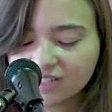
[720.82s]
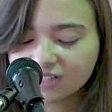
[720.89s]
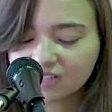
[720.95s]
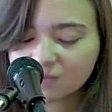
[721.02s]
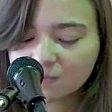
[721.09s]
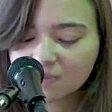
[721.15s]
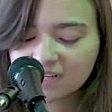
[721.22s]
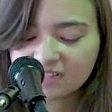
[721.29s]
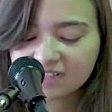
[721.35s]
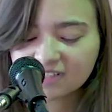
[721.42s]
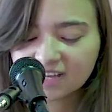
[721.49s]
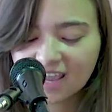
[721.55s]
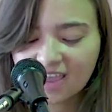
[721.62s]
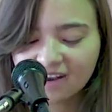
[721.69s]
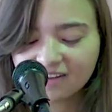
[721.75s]
spent
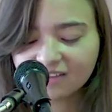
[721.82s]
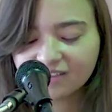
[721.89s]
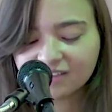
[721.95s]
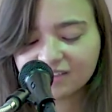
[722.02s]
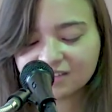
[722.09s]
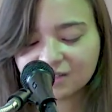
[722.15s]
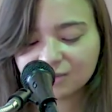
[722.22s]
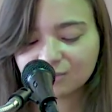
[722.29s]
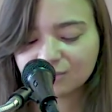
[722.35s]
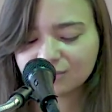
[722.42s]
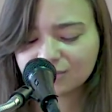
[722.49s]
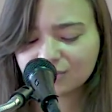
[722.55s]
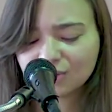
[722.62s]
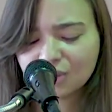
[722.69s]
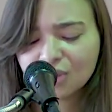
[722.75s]

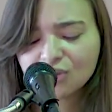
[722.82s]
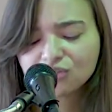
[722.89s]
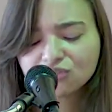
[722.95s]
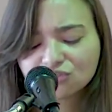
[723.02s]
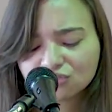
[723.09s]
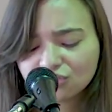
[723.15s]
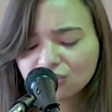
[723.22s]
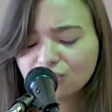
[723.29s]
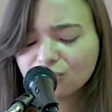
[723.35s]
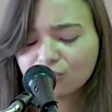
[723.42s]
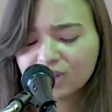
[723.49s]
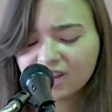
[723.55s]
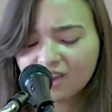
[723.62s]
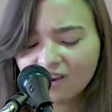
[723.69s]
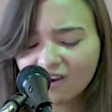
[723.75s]
cataclysms, sure
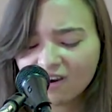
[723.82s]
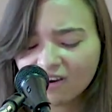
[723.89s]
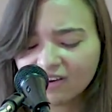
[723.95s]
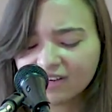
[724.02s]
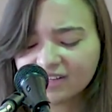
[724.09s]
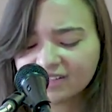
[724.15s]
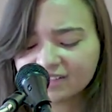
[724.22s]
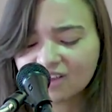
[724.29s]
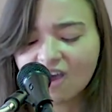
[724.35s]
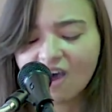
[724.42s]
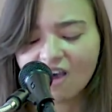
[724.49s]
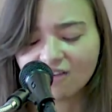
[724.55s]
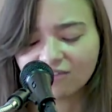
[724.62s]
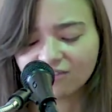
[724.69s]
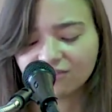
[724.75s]
we are it is
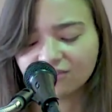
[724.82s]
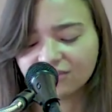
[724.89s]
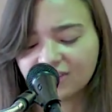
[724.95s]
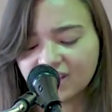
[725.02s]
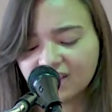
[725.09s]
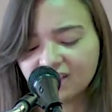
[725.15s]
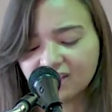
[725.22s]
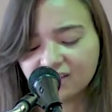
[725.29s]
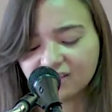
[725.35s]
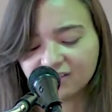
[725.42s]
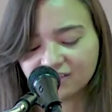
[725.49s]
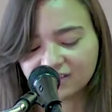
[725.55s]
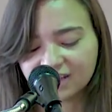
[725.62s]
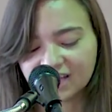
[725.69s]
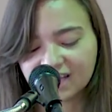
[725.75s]
off
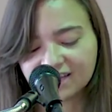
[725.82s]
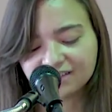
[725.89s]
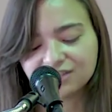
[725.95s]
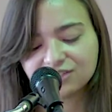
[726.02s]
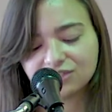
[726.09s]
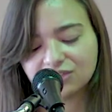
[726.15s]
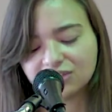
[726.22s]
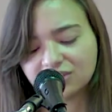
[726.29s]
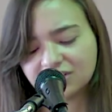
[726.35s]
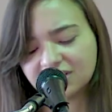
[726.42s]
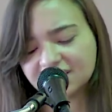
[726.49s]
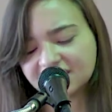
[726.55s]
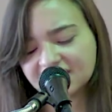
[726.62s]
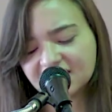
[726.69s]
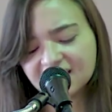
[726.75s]
there. The answer
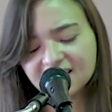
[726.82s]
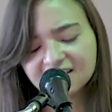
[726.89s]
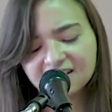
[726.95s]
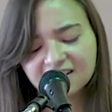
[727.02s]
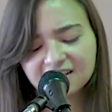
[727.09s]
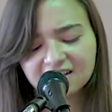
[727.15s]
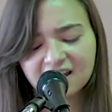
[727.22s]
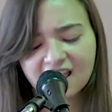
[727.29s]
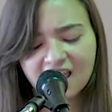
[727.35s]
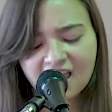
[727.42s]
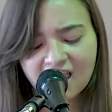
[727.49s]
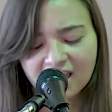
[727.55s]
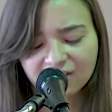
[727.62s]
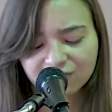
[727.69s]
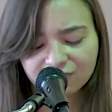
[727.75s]
is hidden
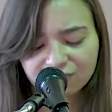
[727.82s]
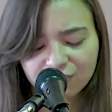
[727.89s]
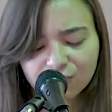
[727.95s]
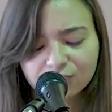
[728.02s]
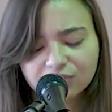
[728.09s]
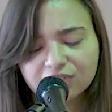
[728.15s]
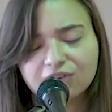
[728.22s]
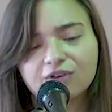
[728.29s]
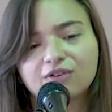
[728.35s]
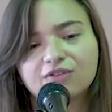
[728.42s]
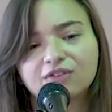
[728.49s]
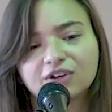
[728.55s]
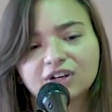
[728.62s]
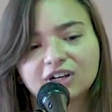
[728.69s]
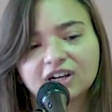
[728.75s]
and folded
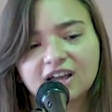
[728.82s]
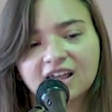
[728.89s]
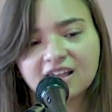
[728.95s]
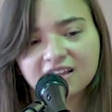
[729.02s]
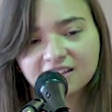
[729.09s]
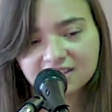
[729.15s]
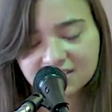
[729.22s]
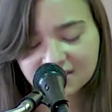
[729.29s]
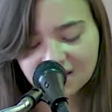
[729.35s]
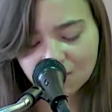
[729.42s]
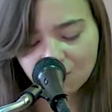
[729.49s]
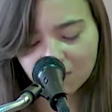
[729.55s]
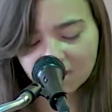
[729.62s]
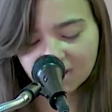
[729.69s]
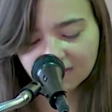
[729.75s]
over,
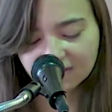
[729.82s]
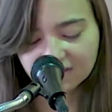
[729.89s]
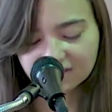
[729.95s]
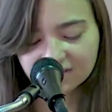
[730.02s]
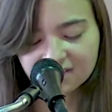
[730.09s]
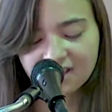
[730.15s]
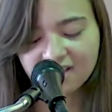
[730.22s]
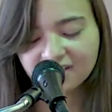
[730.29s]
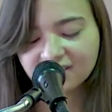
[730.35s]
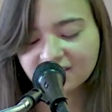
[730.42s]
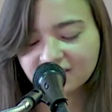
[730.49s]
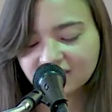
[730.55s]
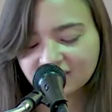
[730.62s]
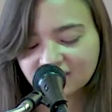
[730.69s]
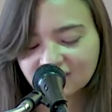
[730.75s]
sleeping in the
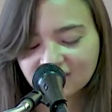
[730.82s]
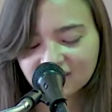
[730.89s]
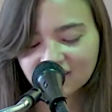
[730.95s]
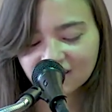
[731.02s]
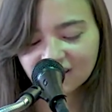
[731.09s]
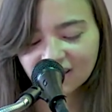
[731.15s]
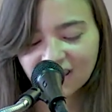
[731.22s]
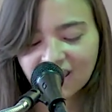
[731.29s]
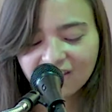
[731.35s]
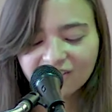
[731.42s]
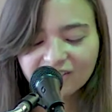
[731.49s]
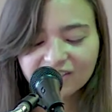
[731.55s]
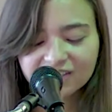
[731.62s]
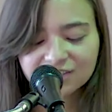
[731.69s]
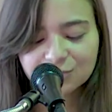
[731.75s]
sun,
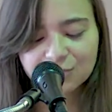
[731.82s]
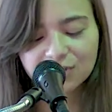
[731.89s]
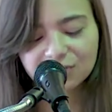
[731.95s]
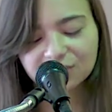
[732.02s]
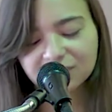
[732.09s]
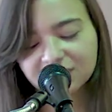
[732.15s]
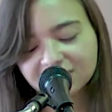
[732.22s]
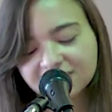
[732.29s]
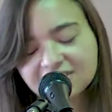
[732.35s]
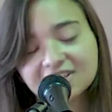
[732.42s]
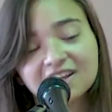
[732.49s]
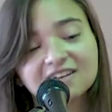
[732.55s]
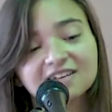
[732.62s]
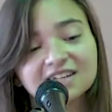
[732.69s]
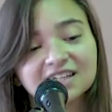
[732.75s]
careless whether it is
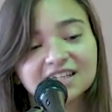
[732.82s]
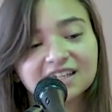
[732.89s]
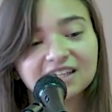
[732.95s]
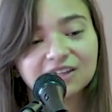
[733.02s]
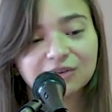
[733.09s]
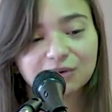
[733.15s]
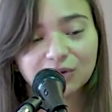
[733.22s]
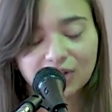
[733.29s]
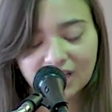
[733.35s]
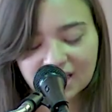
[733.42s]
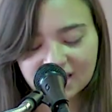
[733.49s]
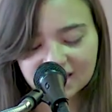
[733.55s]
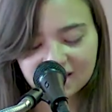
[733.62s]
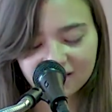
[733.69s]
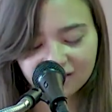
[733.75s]
Sunday or
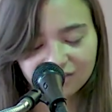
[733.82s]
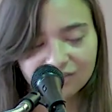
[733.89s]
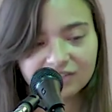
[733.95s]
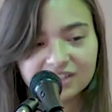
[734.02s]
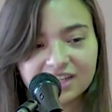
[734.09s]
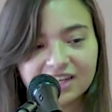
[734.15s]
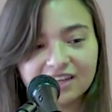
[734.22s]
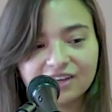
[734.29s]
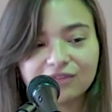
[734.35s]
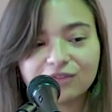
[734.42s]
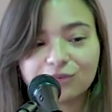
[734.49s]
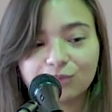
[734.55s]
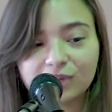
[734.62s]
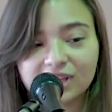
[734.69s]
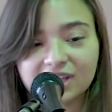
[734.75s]
any other day of
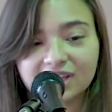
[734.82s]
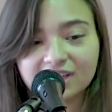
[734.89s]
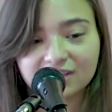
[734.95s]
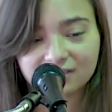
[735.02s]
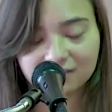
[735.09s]
the week.